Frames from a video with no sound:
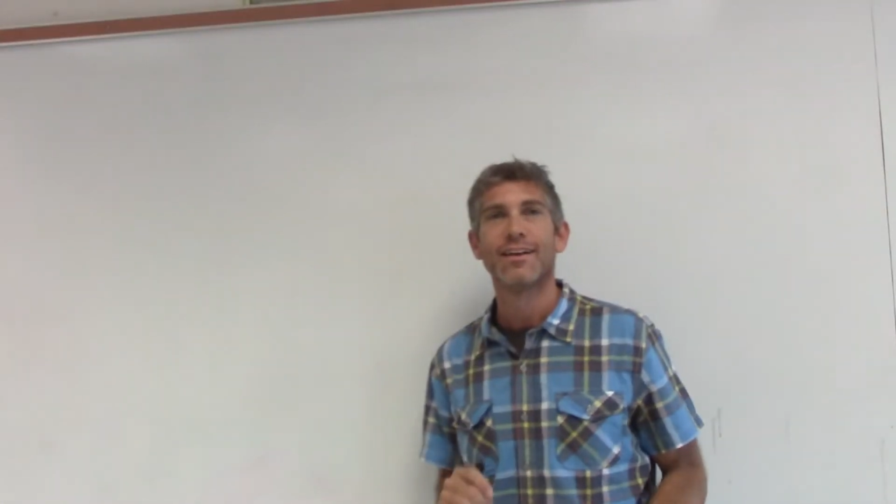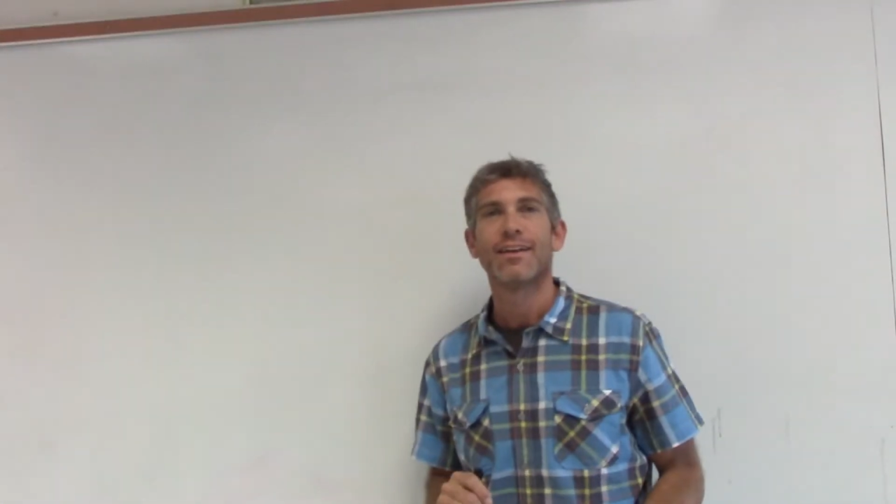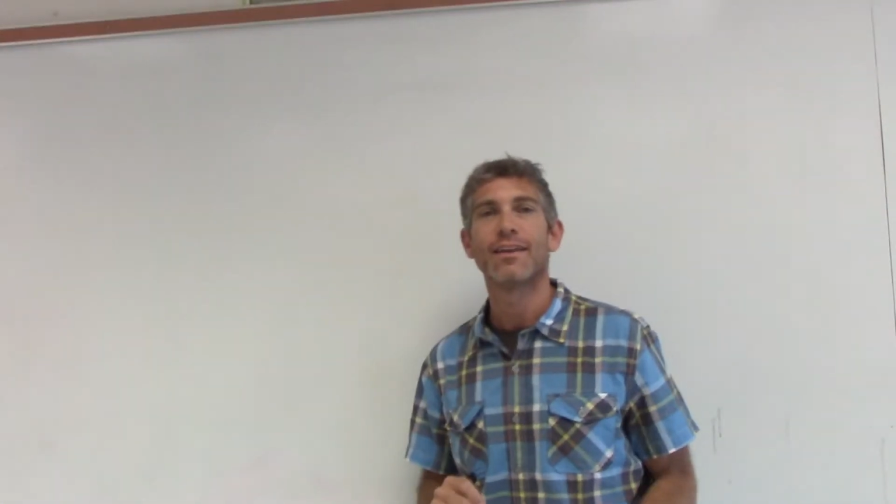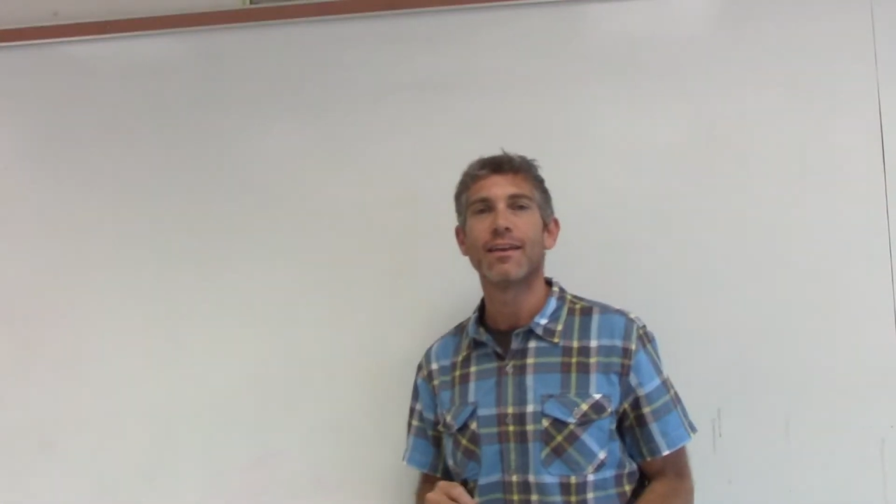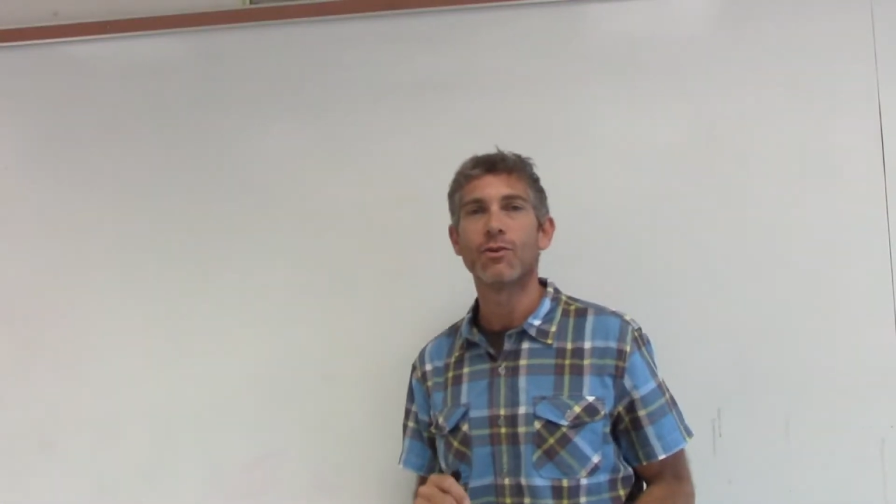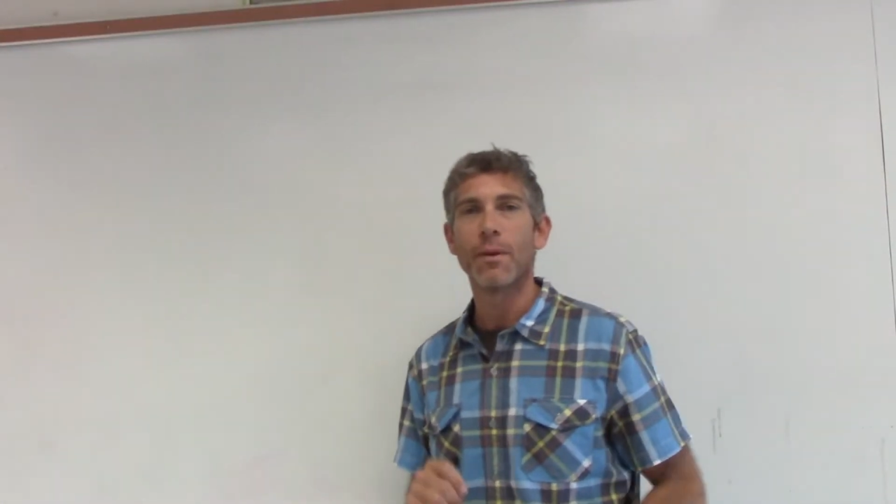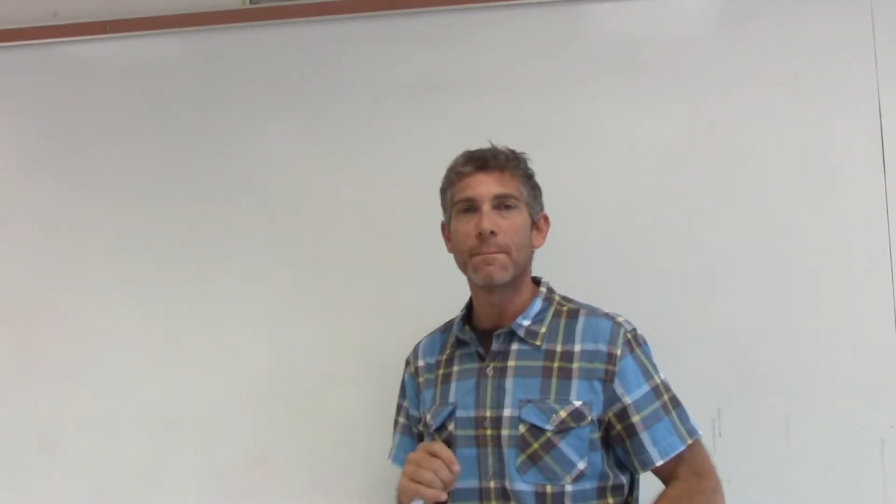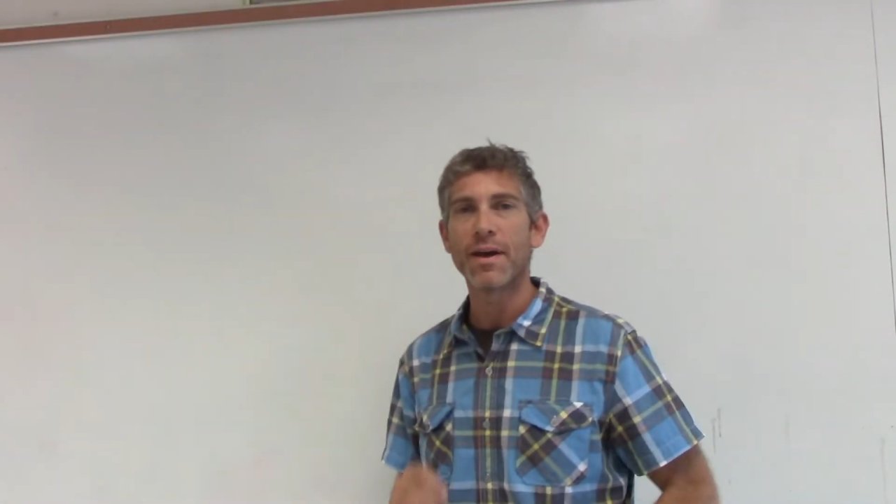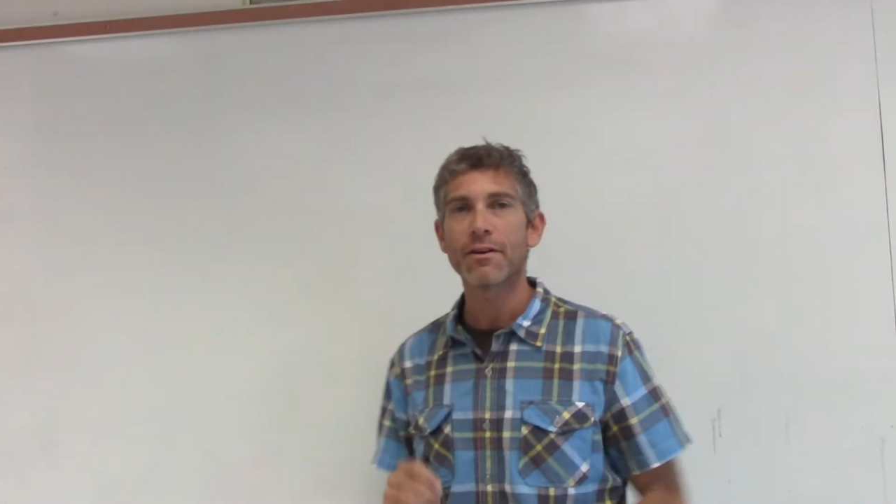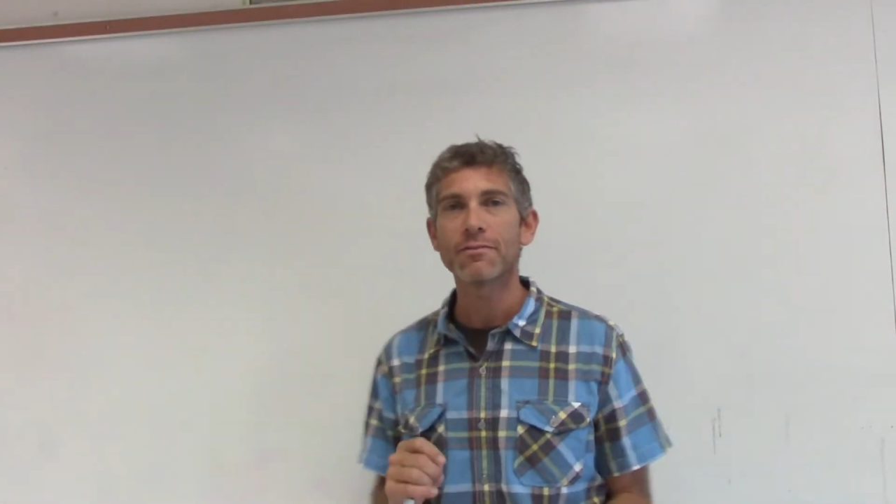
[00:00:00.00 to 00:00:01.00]
going to get you a
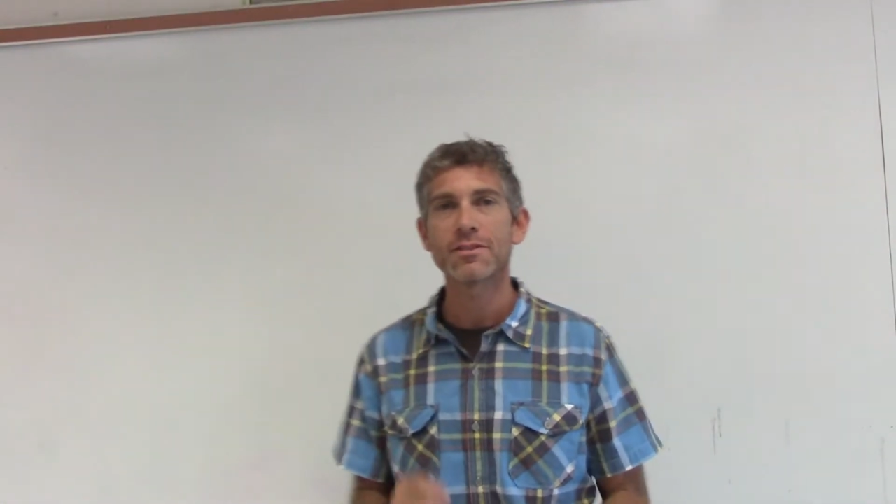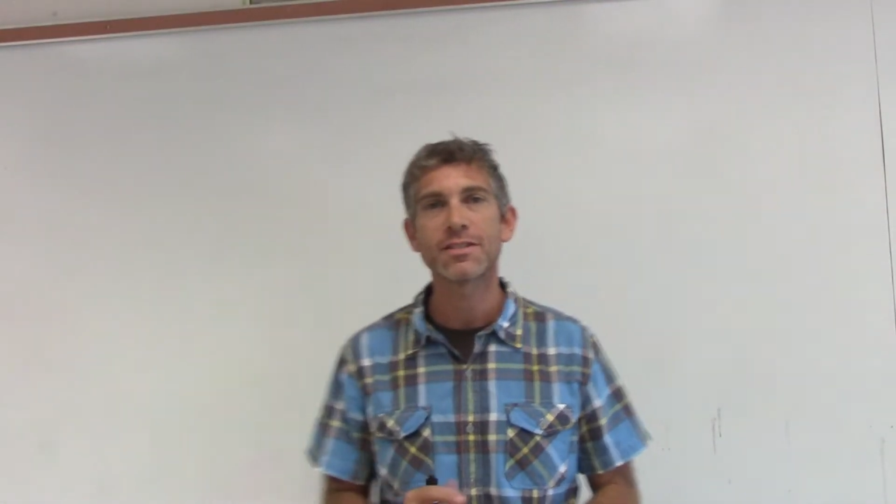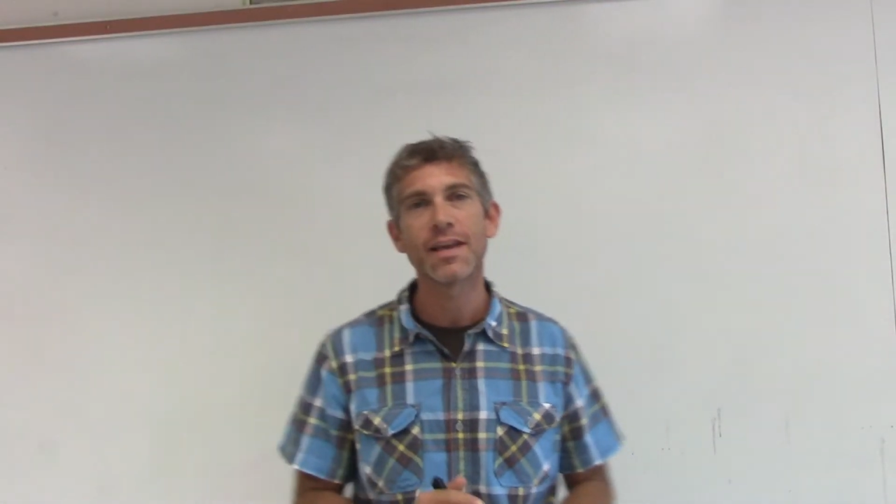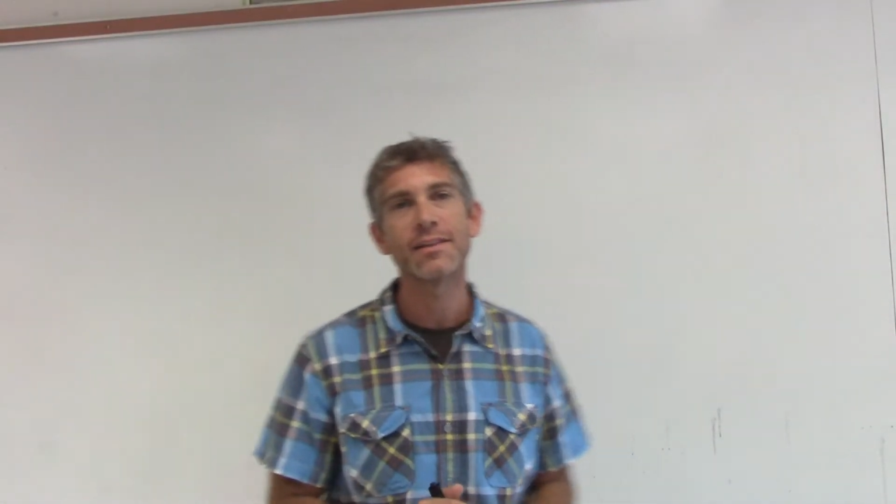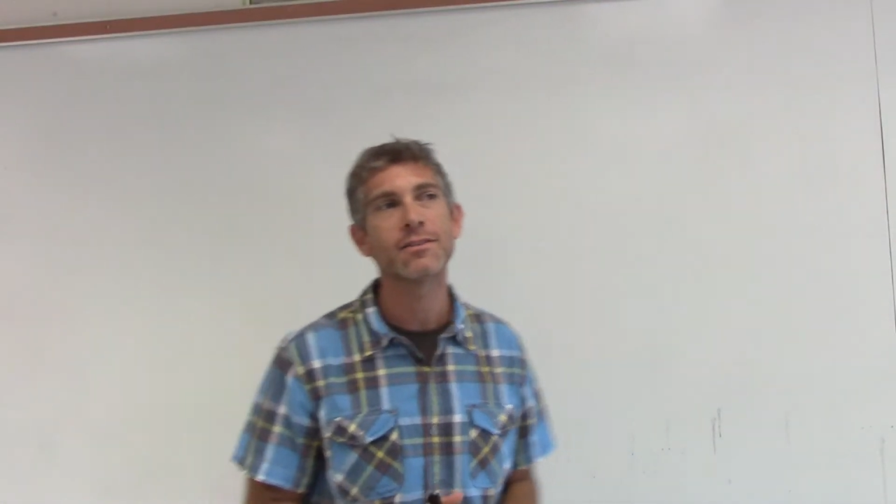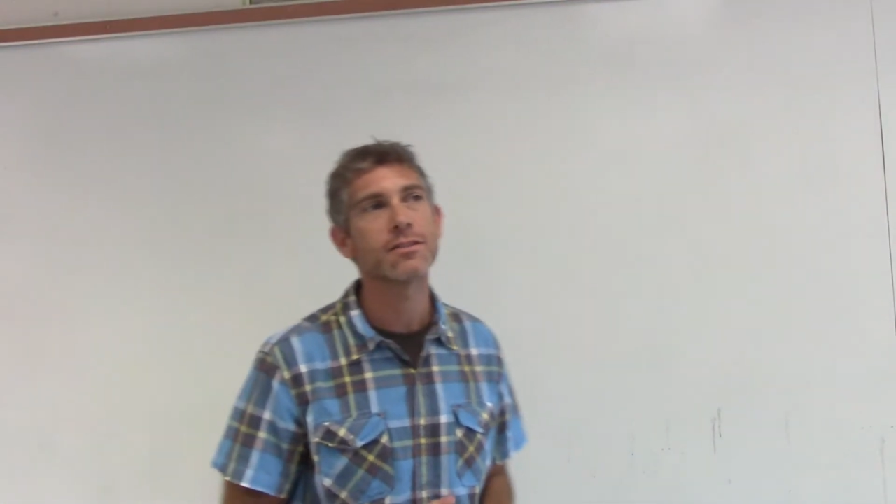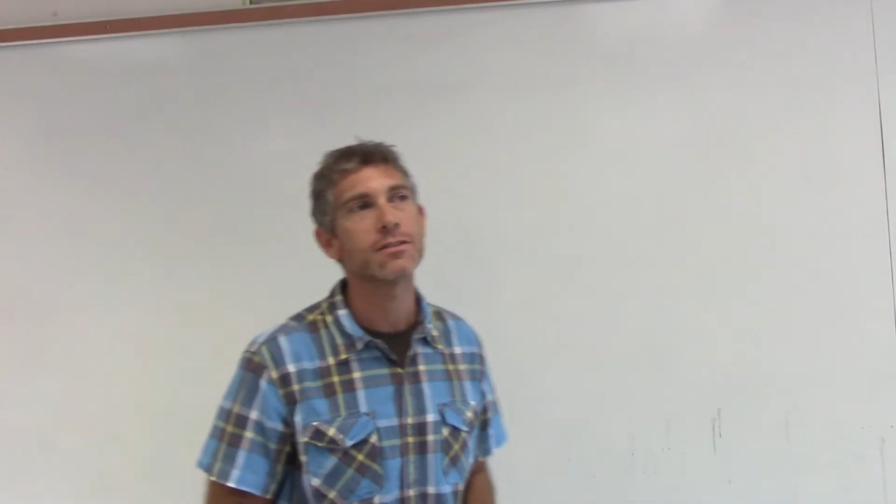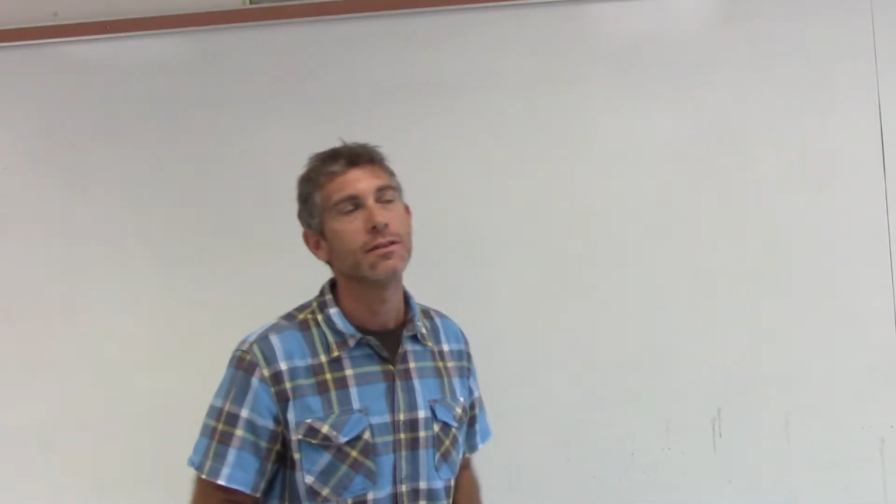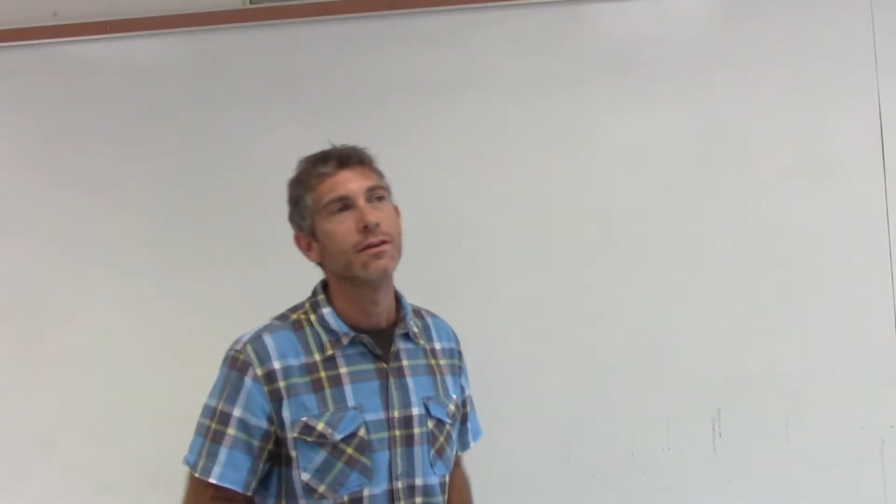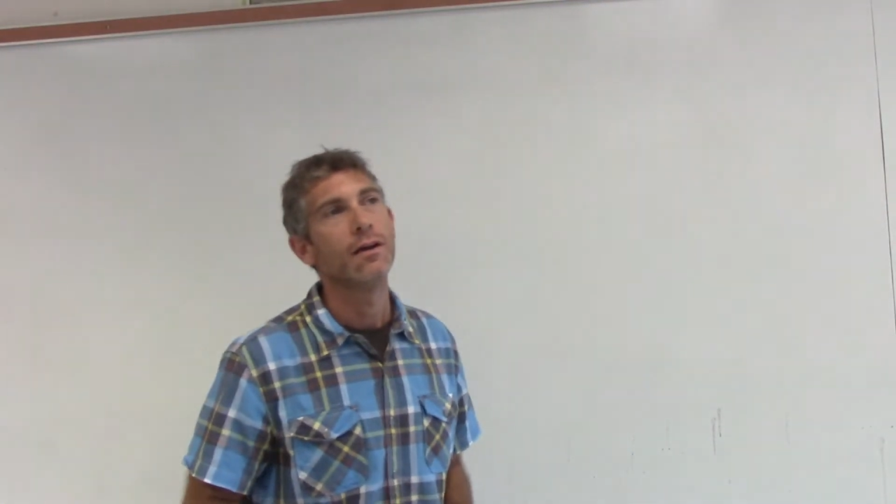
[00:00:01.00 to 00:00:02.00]
better sense